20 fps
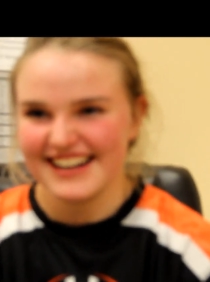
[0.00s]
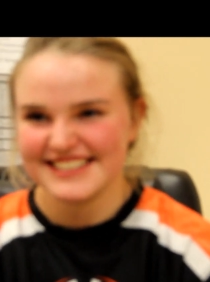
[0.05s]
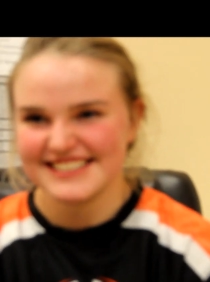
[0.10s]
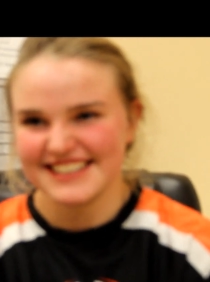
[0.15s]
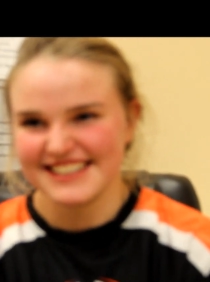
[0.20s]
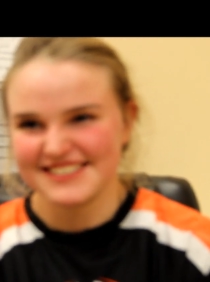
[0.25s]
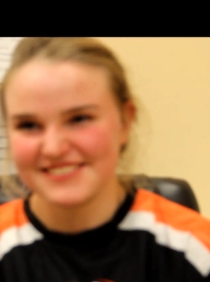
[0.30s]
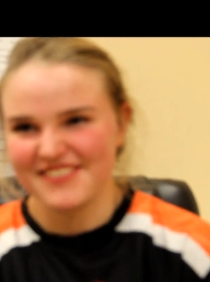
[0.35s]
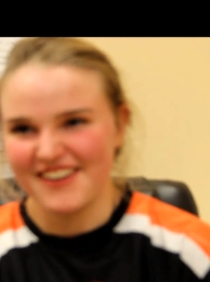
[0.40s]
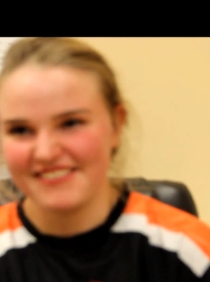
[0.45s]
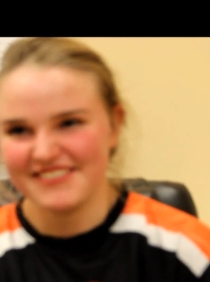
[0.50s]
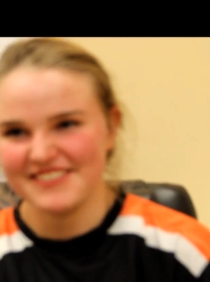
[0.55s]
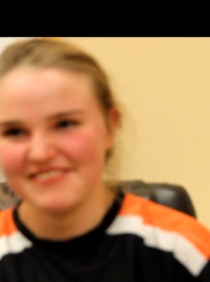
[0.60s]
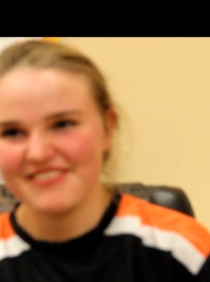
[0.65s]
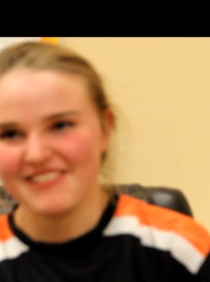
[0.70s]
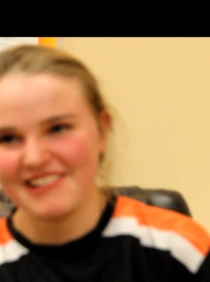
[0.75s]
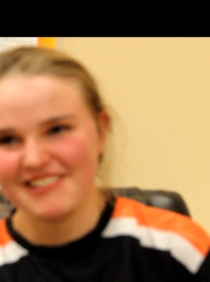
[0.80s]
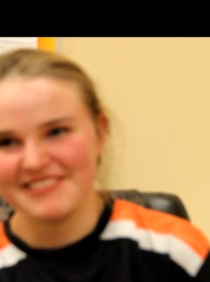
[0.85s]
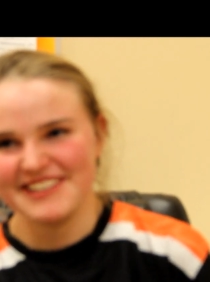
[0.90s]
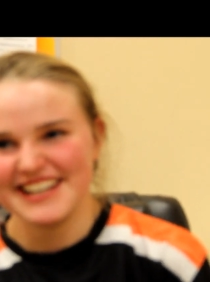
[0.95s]
I'd say it's probably
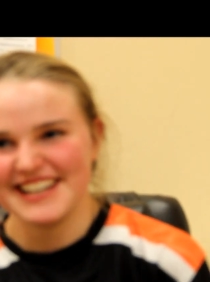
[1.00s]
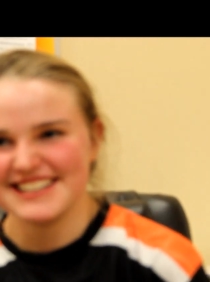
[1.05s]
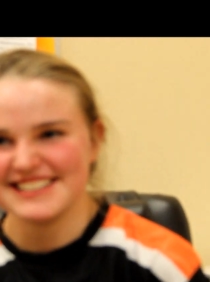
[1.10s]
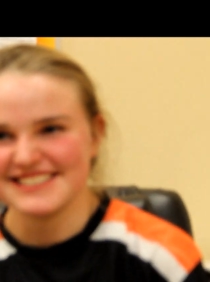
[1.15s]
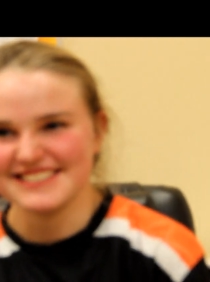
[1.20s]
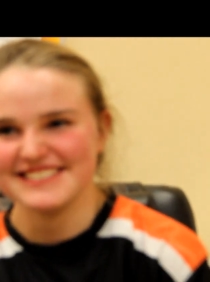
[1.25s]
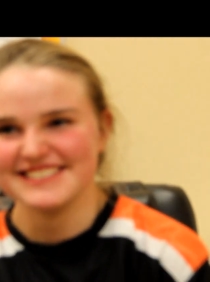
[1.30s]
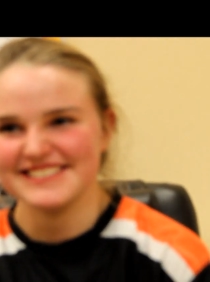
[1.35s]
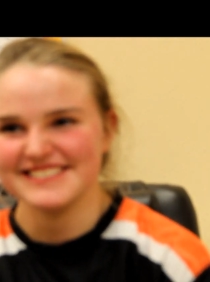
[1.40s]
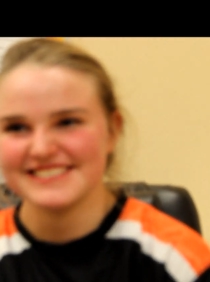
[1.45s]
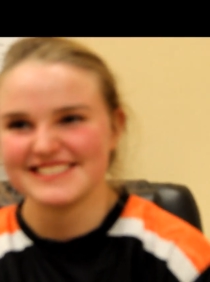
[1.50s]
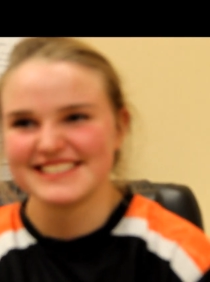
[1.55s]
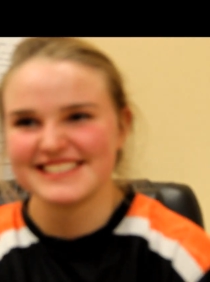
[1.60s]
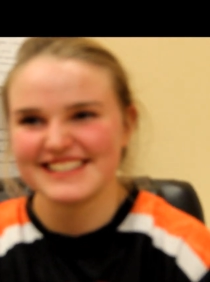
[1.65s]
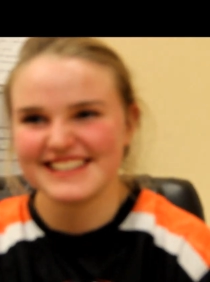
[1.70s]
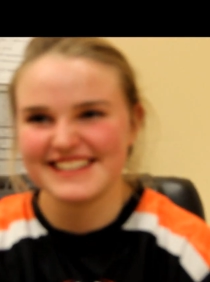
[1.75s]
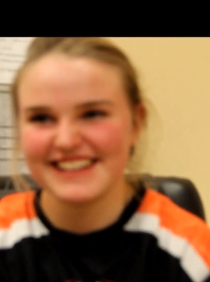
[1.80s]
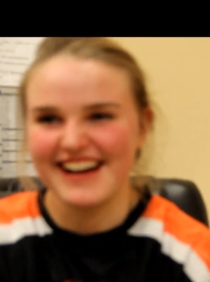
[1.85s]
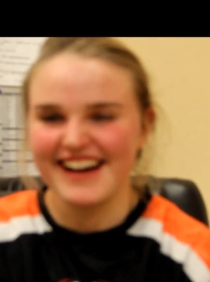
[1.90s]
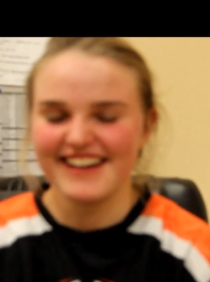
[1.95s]
more we hate to lose.
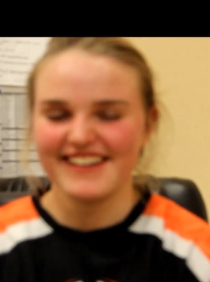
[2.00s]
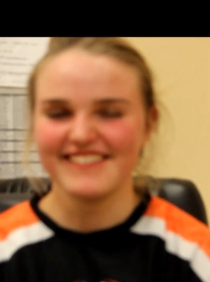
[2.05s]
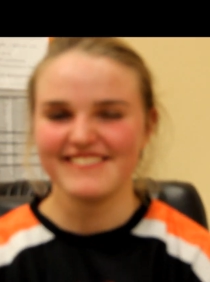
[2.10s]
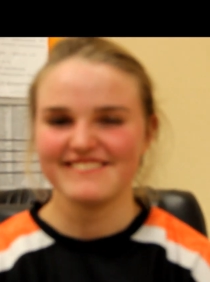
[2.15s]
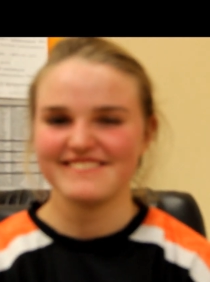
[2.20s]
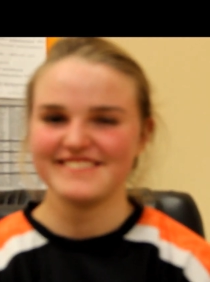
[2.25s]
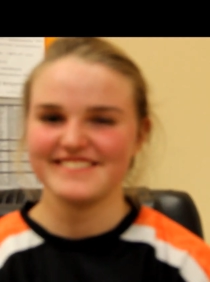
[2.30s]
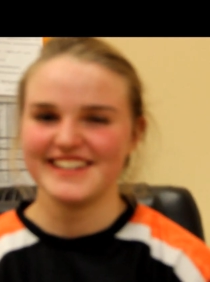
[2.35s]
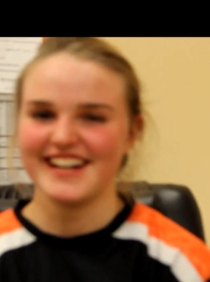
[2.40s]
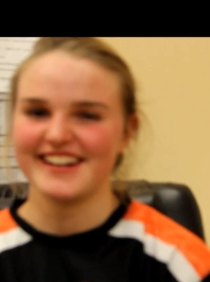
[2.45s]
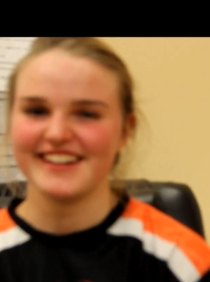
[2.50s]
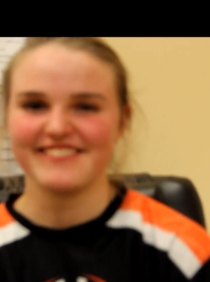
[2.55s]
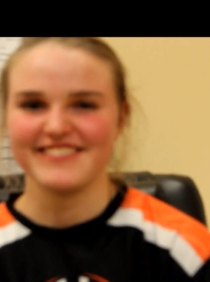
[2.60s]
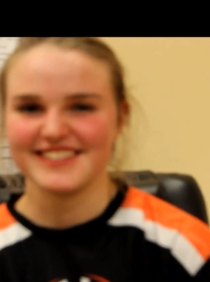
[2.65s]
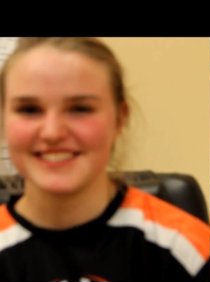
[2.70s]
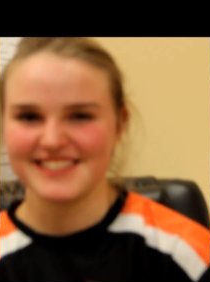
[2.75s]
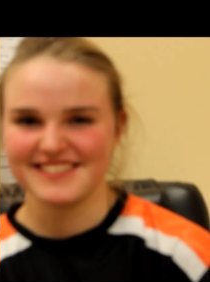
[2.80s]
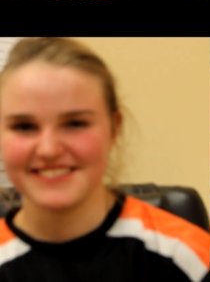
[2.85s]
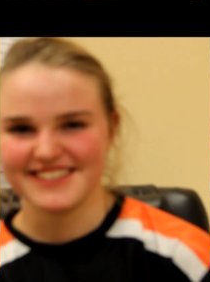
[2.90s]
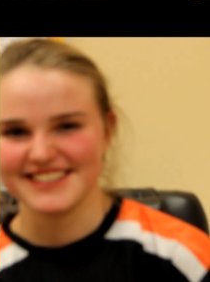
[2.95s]
None of
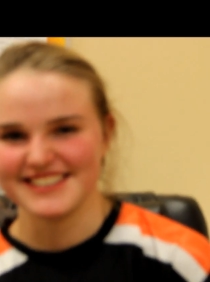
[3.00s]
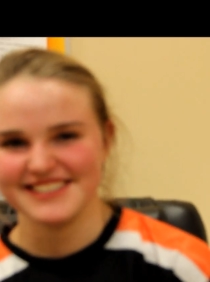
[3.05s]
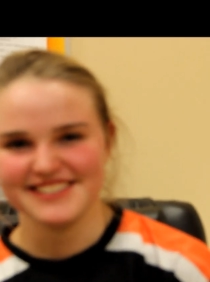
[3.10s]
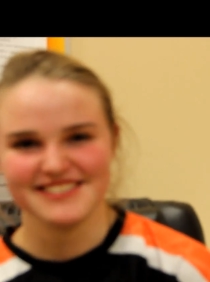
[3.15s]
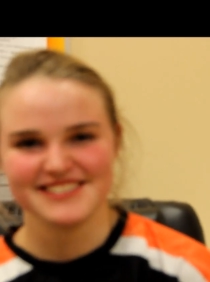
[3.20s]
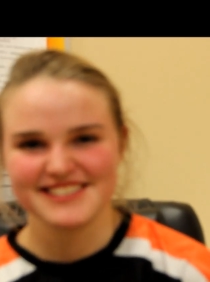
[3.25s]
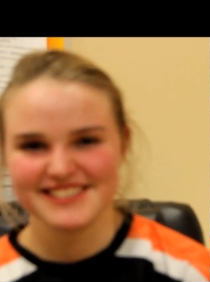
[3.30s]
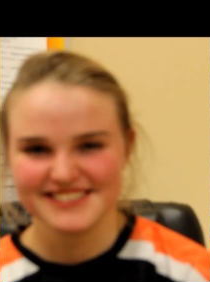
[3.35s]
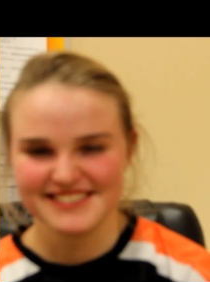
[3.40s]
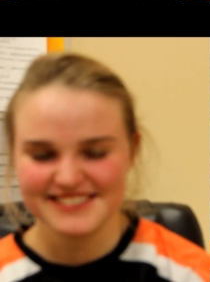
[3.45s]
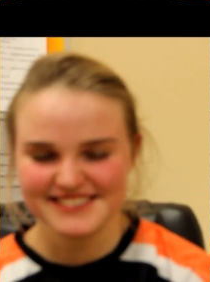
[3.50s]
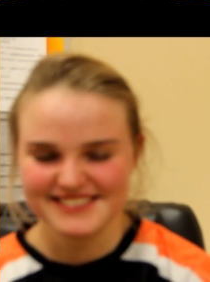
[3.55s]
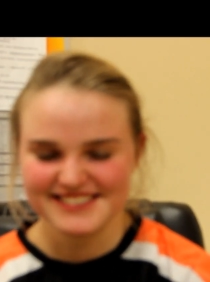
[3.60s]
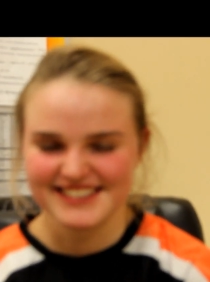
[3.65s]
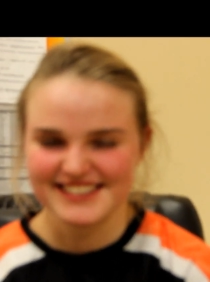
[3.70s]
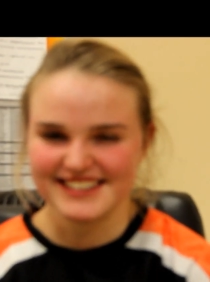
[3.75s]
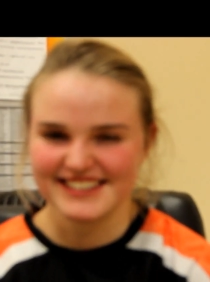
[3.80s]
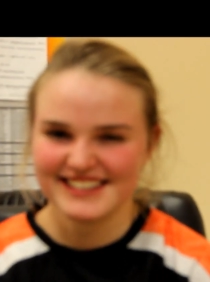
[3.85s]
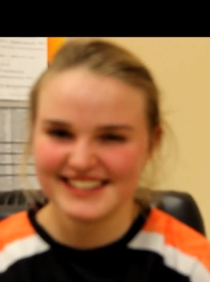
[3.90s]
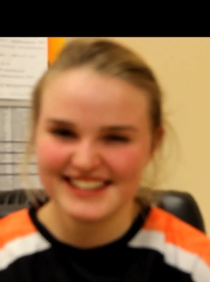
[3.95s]
us are really used to
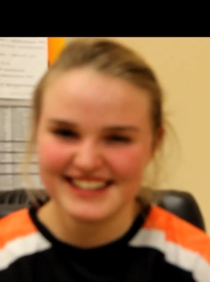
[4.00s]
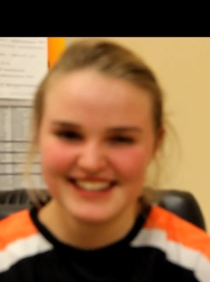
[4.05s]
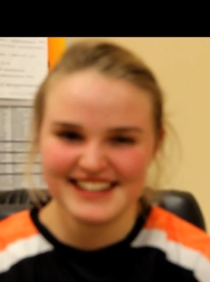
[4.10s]
losing.